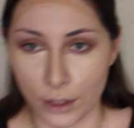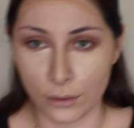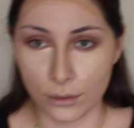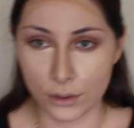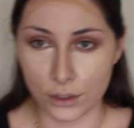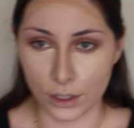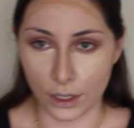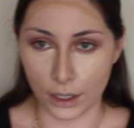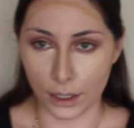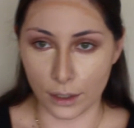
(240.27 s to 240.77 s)

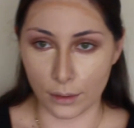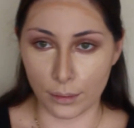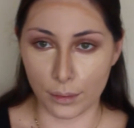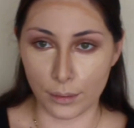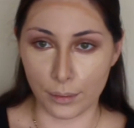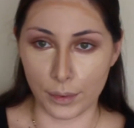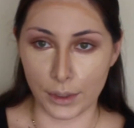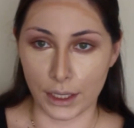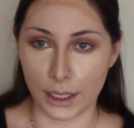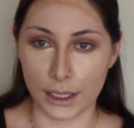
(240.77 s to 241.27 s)
nose job
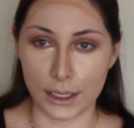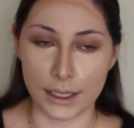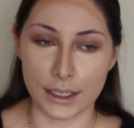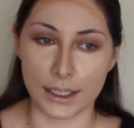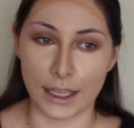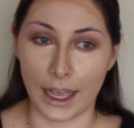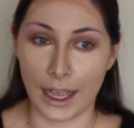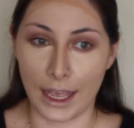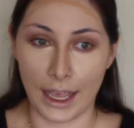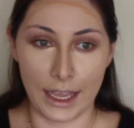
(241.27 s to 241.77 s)

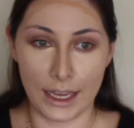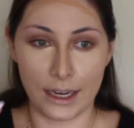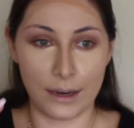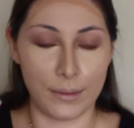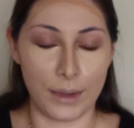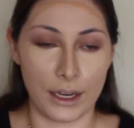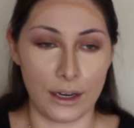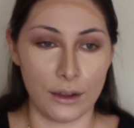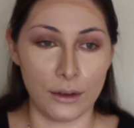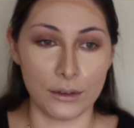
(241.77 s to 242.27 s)
because I hated
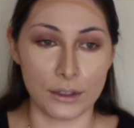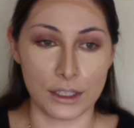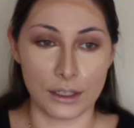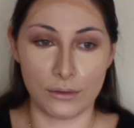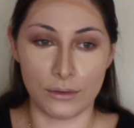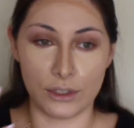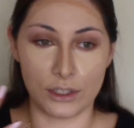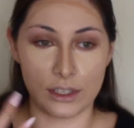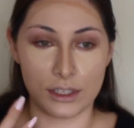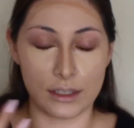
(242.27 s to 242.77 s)
my nose.
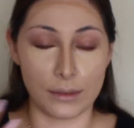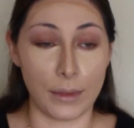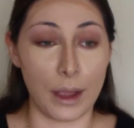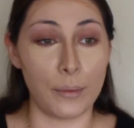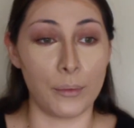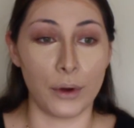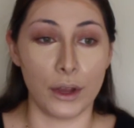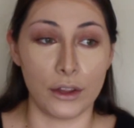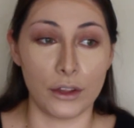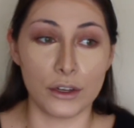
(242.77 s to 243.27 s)
It was just,
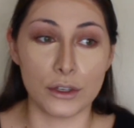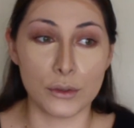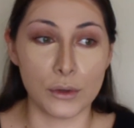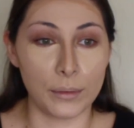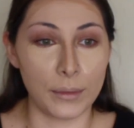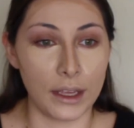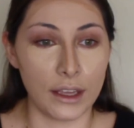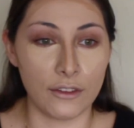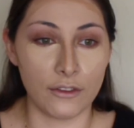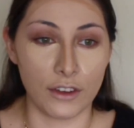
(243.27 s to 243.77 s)
my brothers
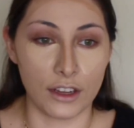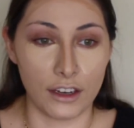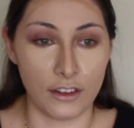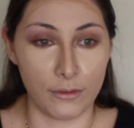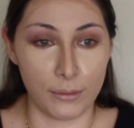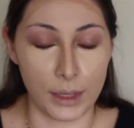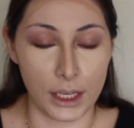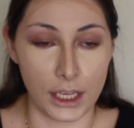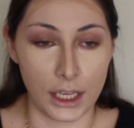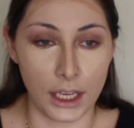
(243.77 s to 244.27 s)
would make fun
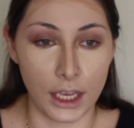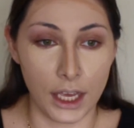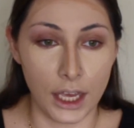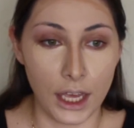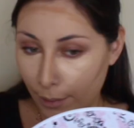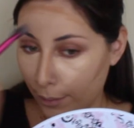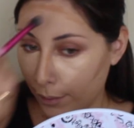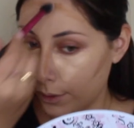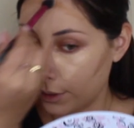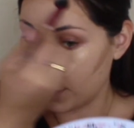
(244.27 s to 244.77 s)
of me.
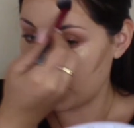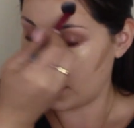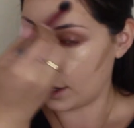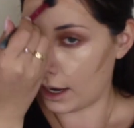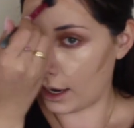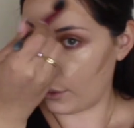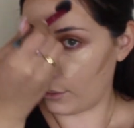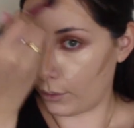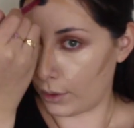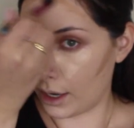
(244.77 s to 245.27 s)
I
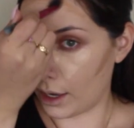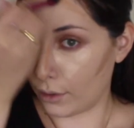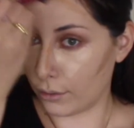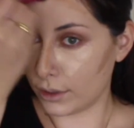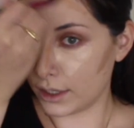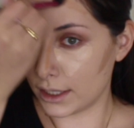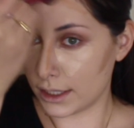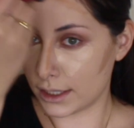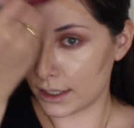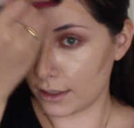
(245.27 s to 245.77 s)
remember when I
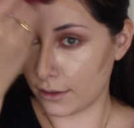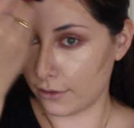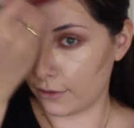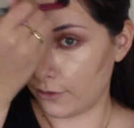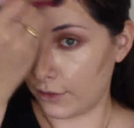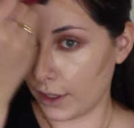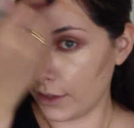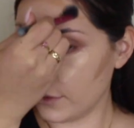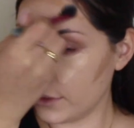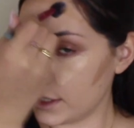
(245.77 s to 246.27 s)
was
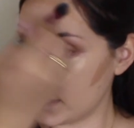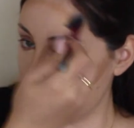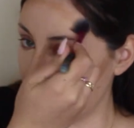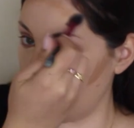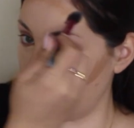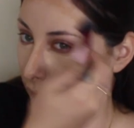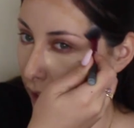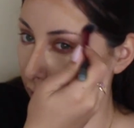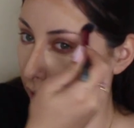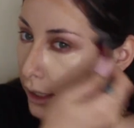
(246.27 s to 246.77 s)

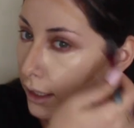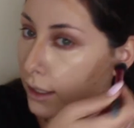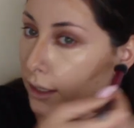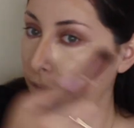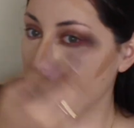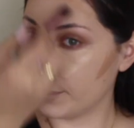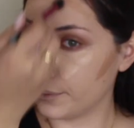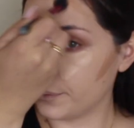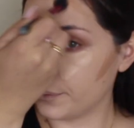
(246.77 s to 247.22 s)
15,